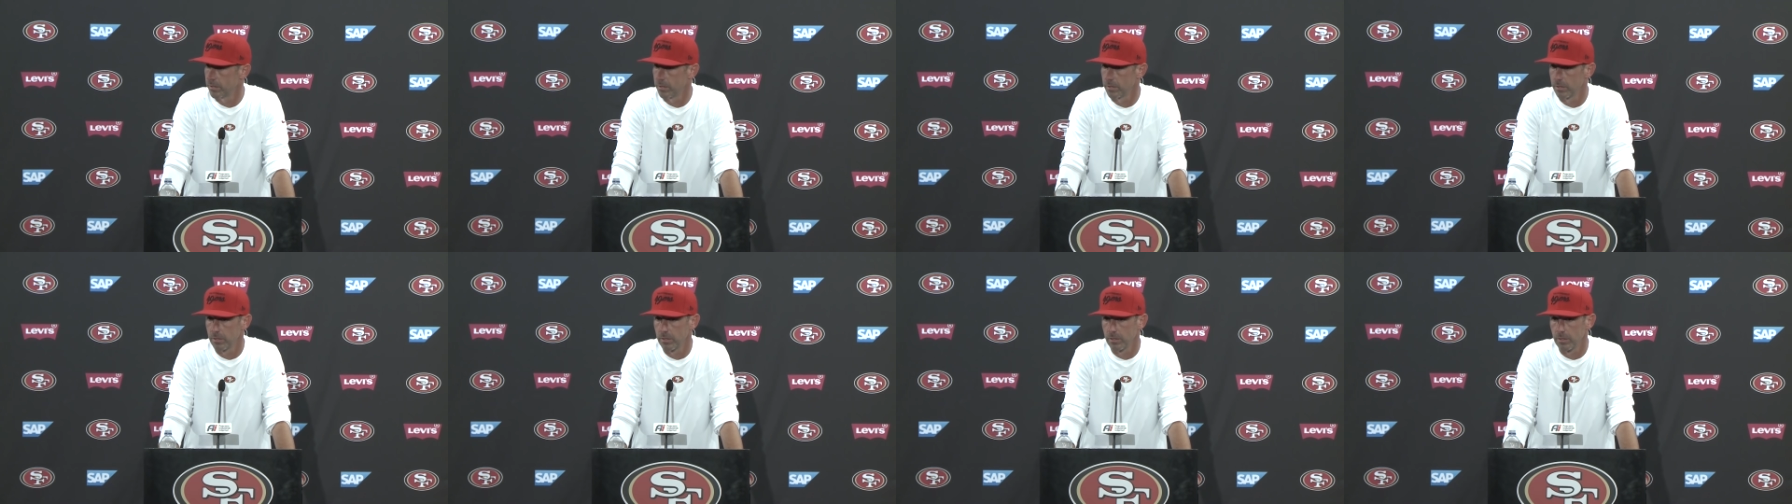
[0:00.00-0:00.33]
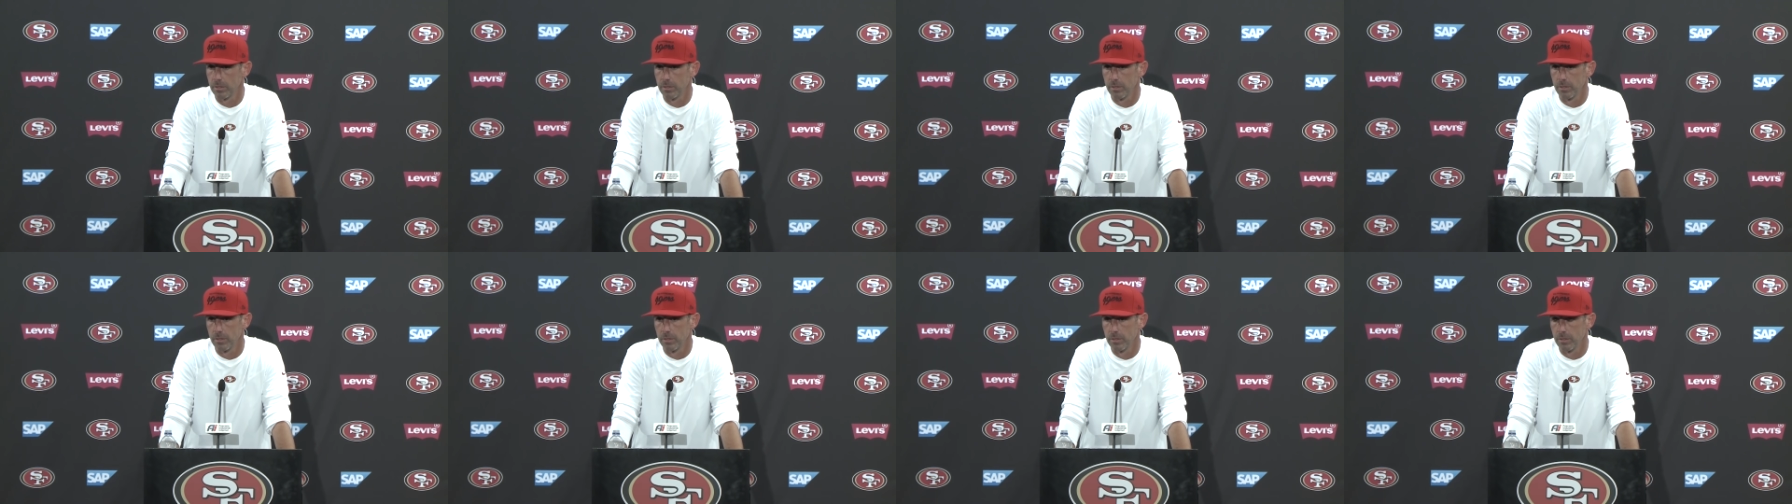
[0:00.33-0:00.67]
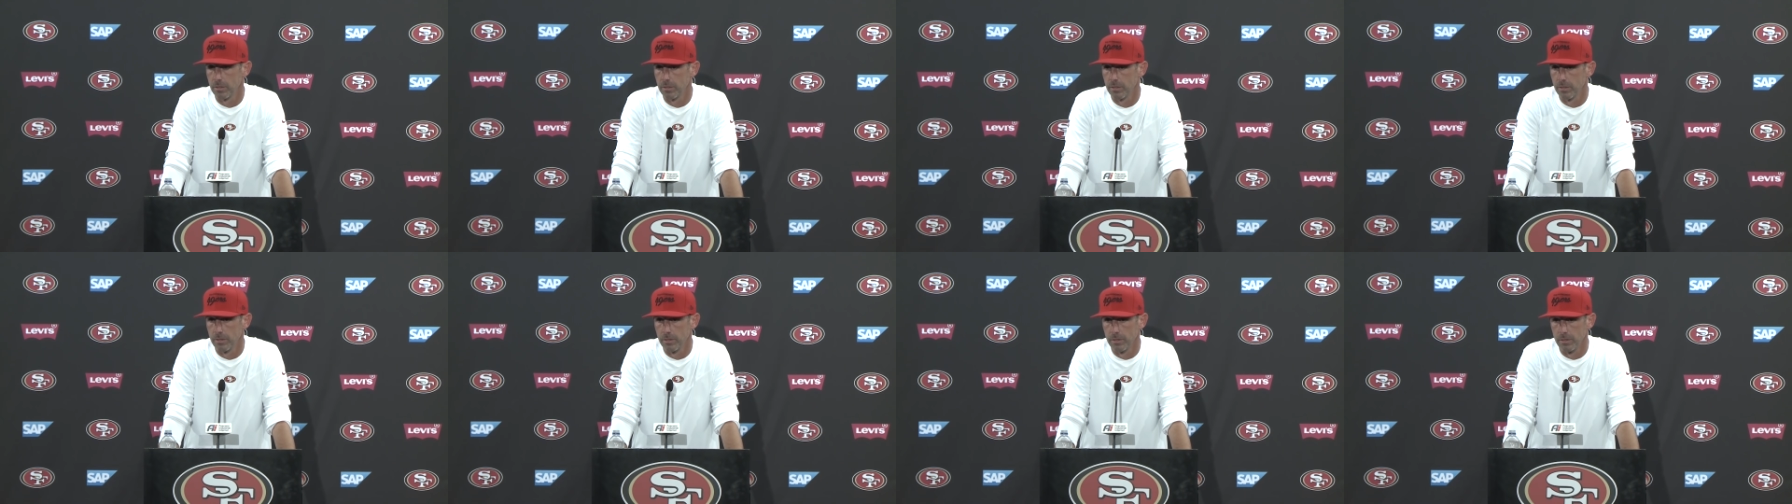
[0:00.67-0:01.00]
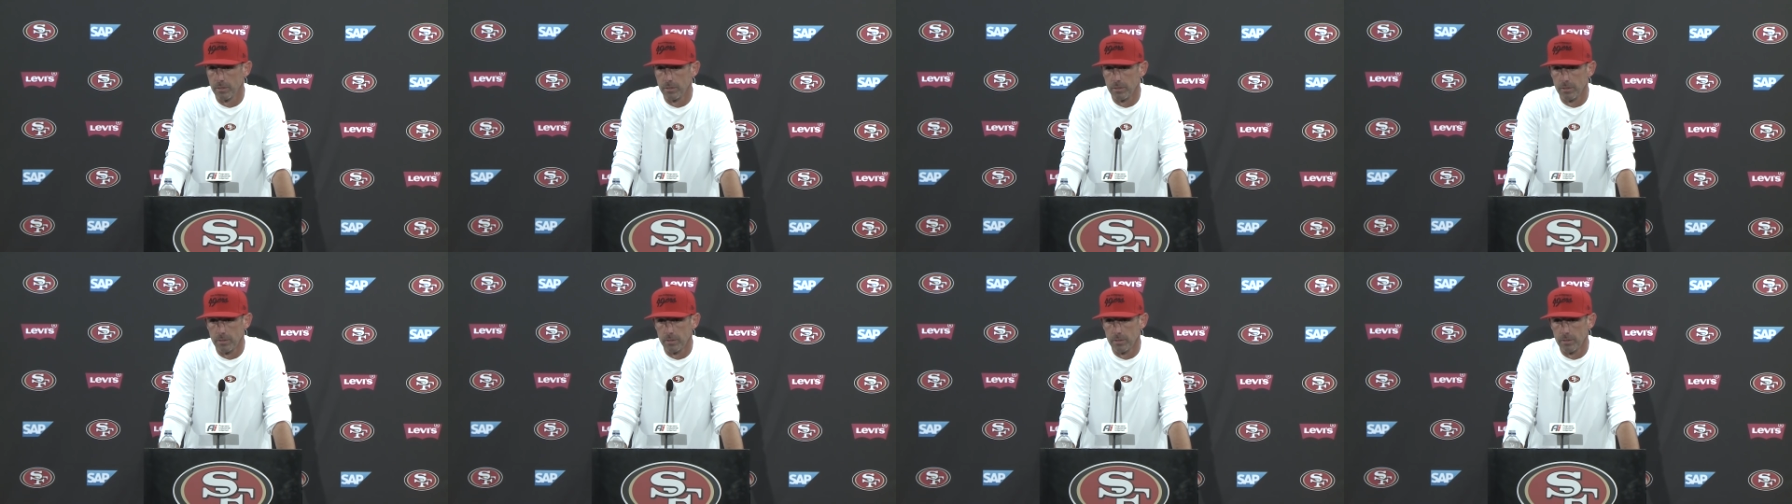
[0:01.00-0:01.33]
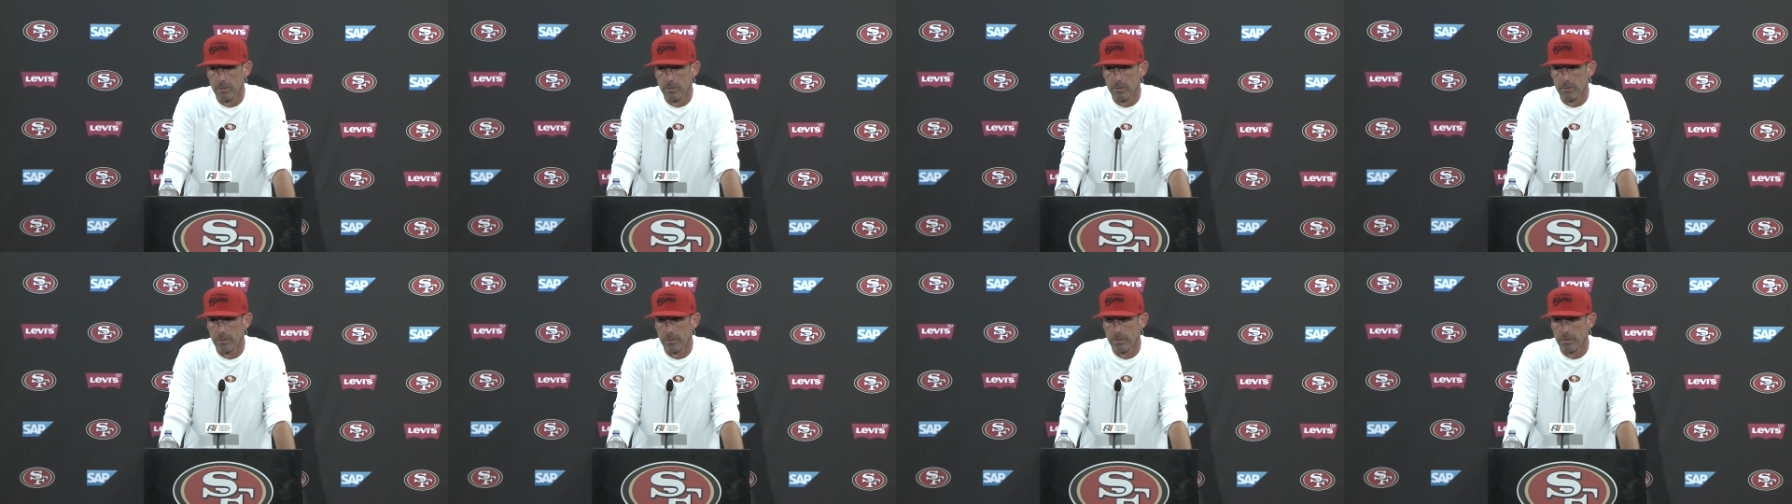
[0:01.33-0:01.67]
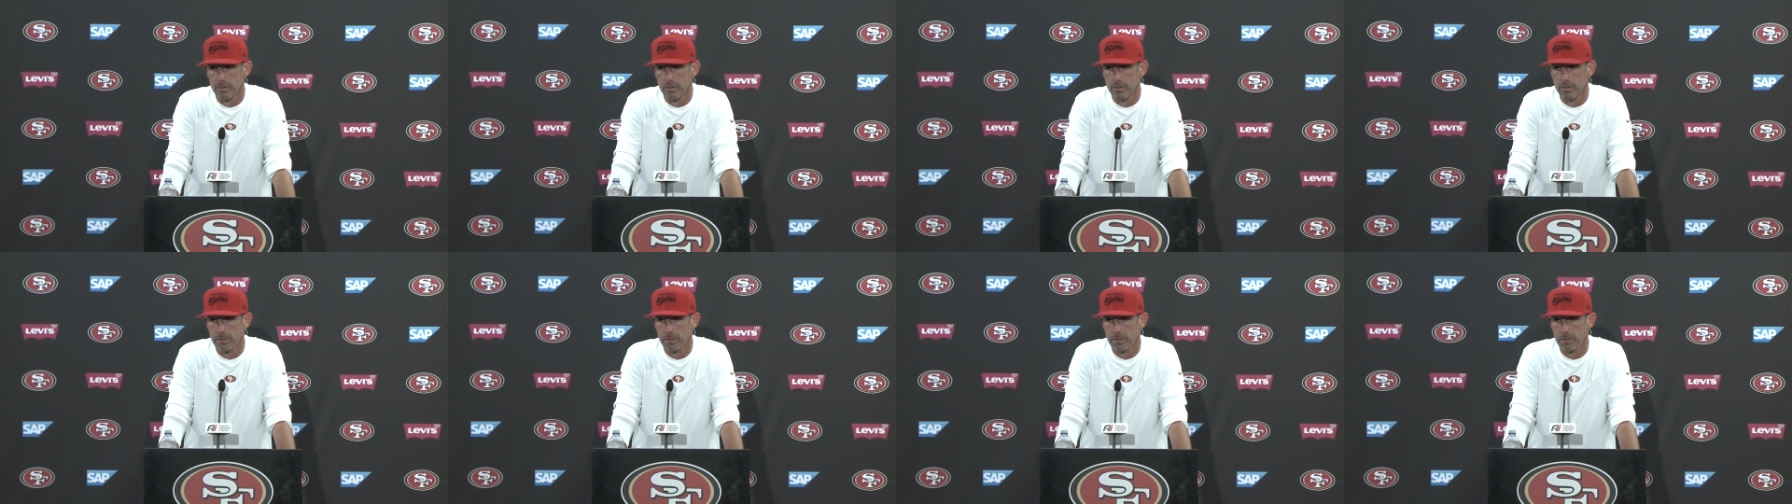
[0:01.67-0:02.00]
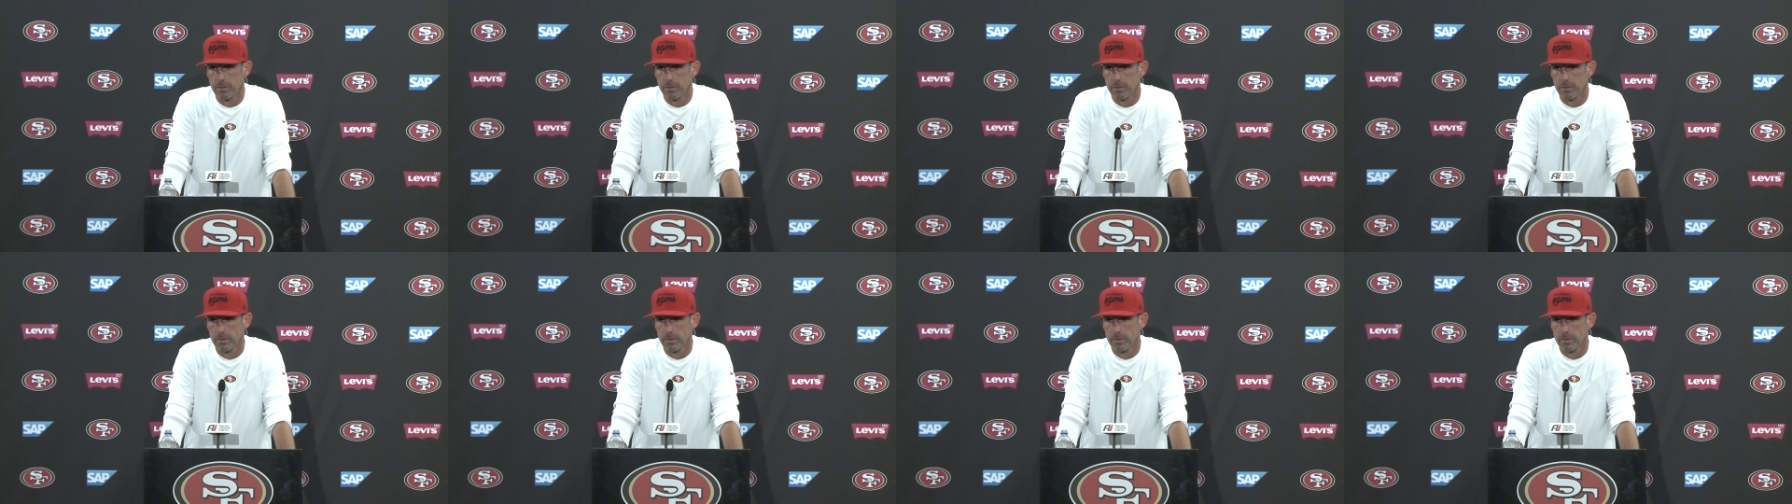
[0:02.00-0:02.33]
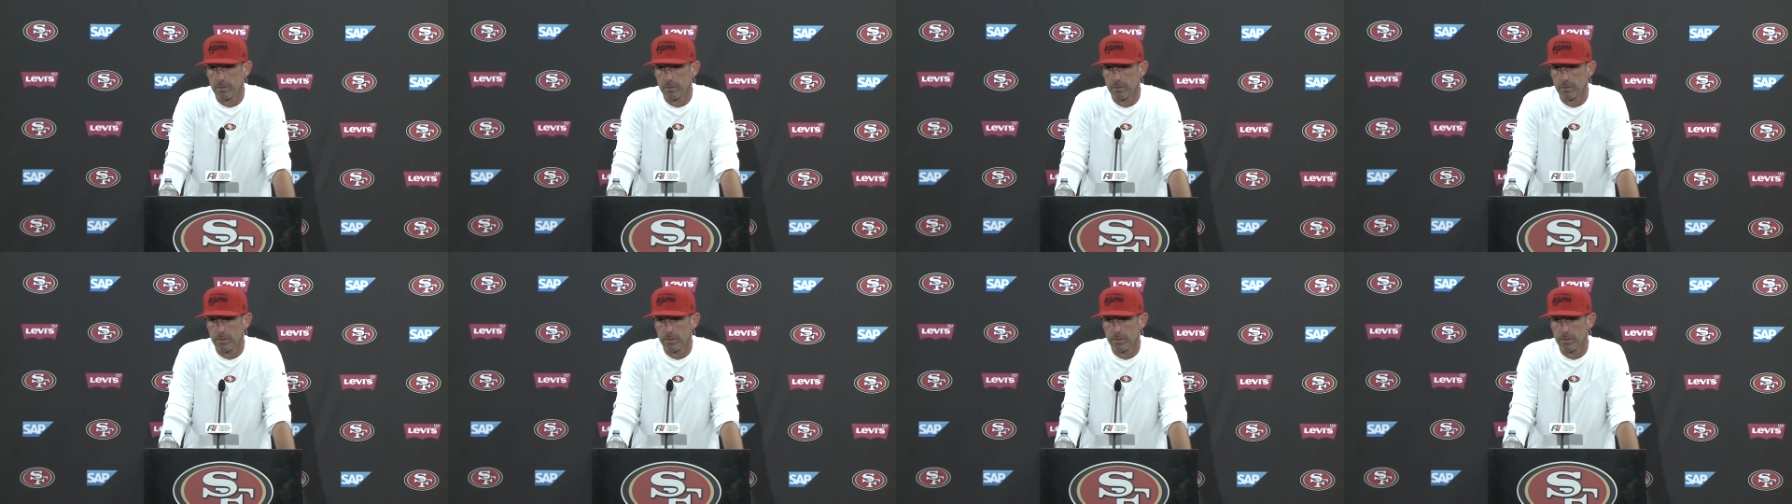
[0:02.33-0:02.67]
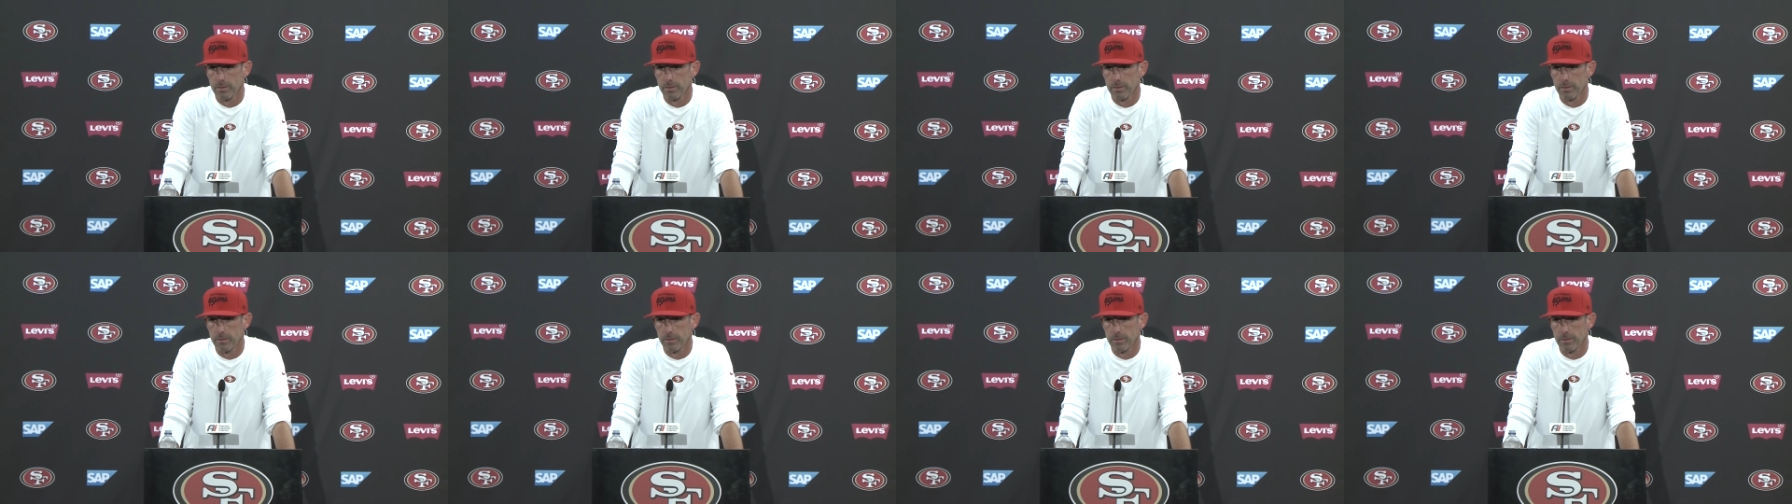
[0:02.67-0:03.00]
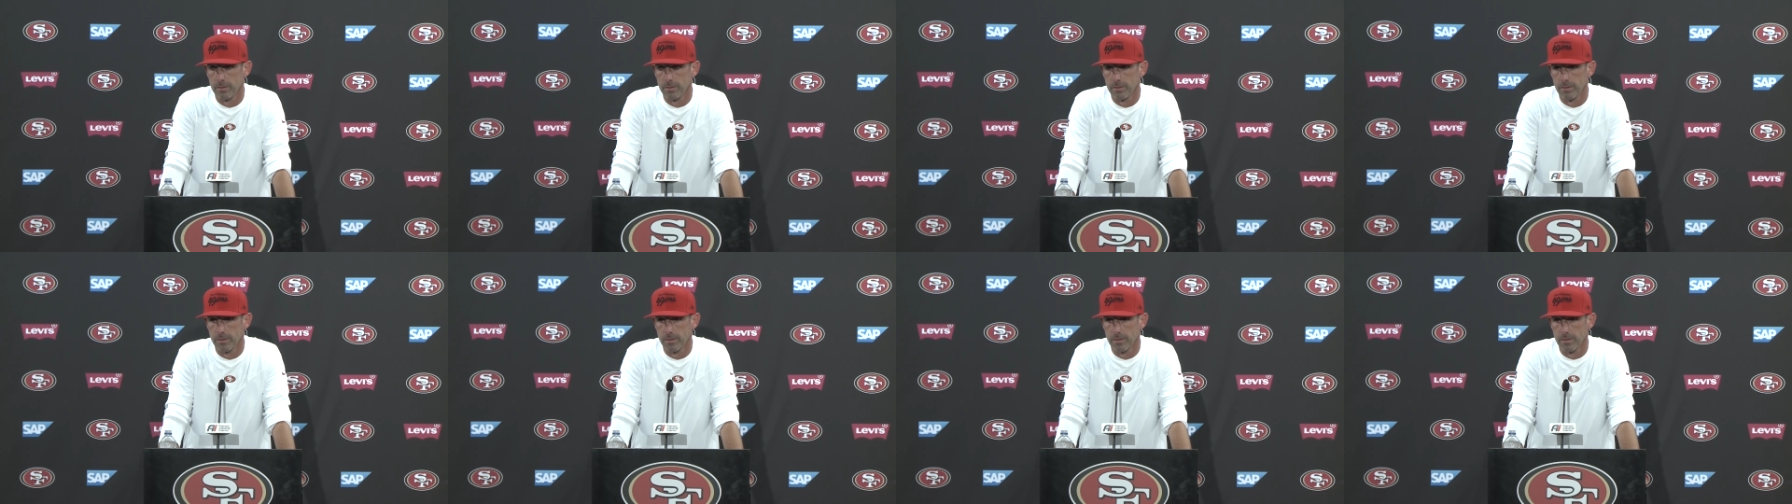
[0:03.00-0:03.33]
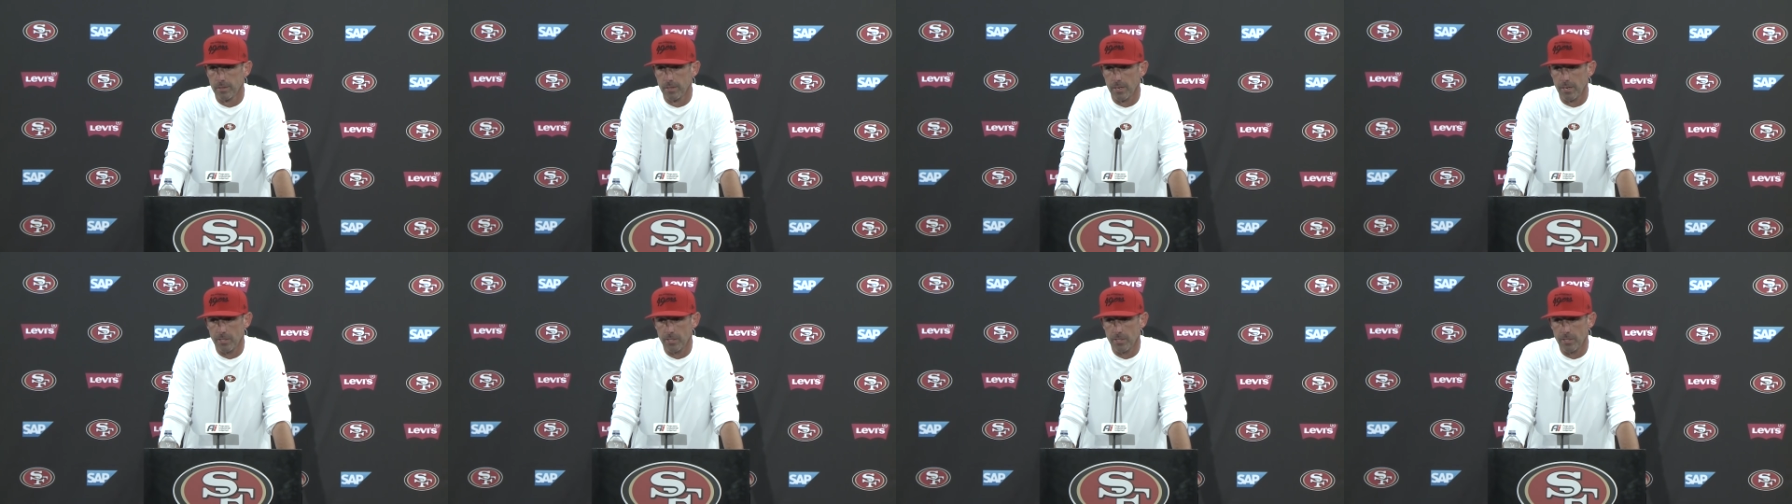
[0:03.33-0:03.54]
what were you trying to accomplish doing that here in the final preseason game?